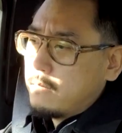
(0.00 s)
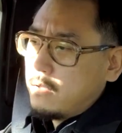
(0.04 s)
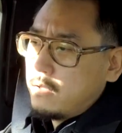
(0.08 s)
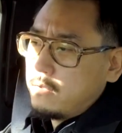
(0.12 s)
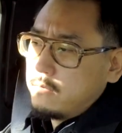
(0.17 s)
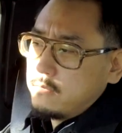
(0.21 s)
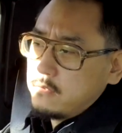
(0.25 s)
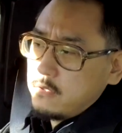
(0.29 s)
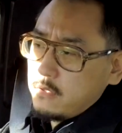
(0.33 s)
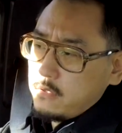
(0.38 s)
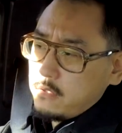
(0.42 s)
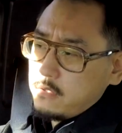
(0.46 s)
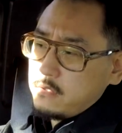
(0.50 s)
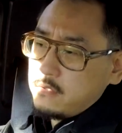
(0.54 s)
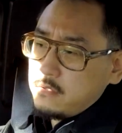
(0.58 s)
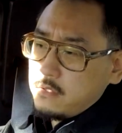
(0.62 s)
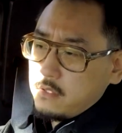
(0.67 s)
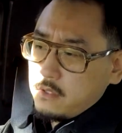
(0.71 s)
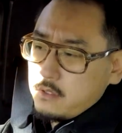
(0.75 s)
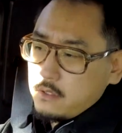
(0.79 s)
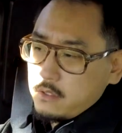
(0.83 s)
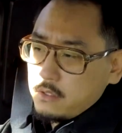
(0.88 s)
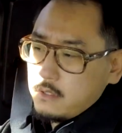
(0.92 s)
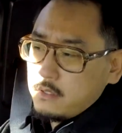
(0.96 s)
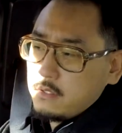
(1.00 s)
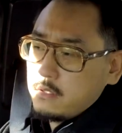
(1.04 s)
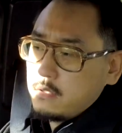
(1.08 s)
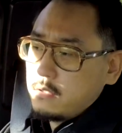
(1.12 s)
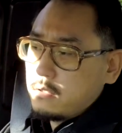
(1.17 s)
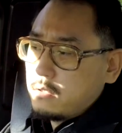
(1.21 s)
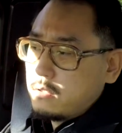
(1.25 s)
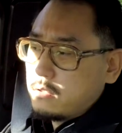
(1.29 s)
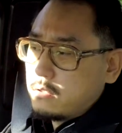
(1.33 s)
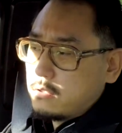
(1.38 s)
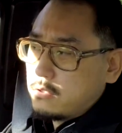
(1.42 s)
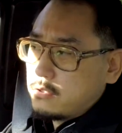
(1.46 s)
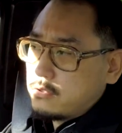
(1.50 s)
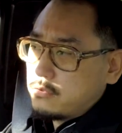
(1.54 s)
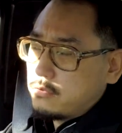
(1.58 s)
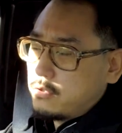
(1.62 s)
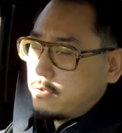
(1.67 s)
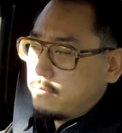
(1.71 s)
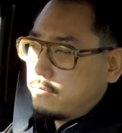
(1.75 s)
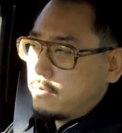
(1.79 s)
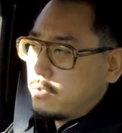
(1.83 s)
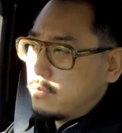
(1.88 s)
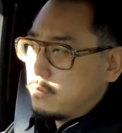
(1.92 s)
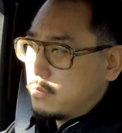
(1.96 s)
And so you can see the, the
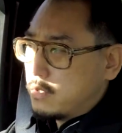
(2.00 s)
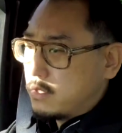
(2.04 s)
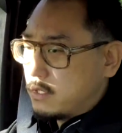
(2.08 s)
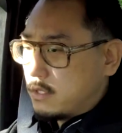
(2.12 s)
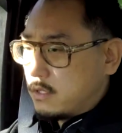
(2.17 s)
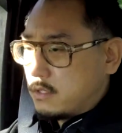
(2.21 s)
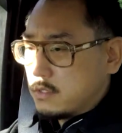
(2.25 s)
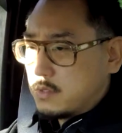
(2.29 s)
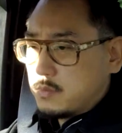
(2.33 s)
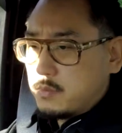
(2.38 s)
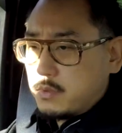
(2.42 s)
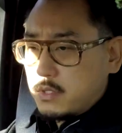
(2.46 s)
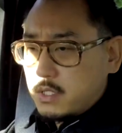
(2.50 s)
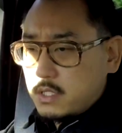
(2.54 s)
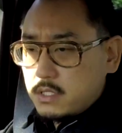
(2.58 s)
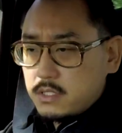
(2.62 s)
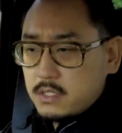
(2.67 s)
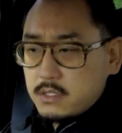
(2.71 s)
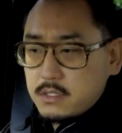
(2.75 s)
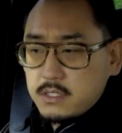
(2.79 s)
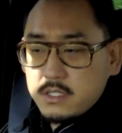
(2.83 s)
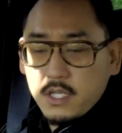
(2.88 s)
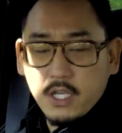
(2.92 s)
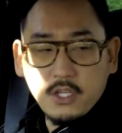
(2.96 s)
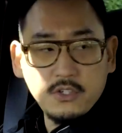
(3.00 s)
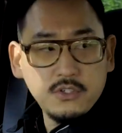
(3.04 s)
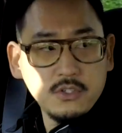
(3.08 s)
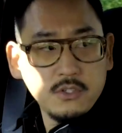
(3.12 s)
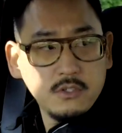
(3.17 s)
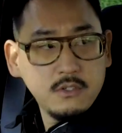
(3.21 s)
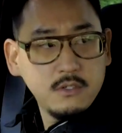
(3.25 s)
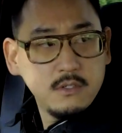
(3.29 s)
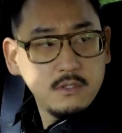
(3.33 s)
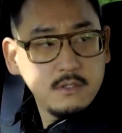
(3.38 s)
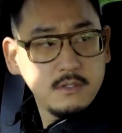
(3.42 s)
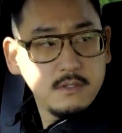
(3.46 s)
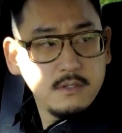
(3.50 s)
street view window is pretty sensational.